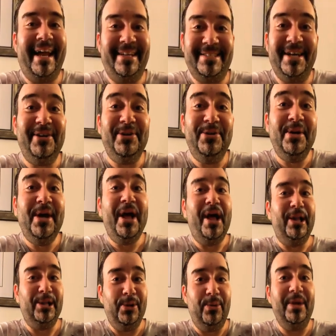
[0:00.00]
And I'll tell you,
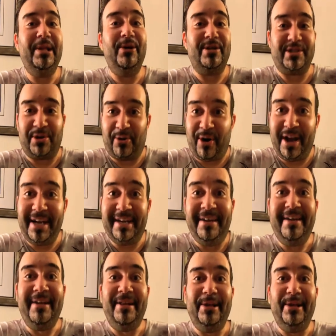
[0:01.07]
Louis looks great.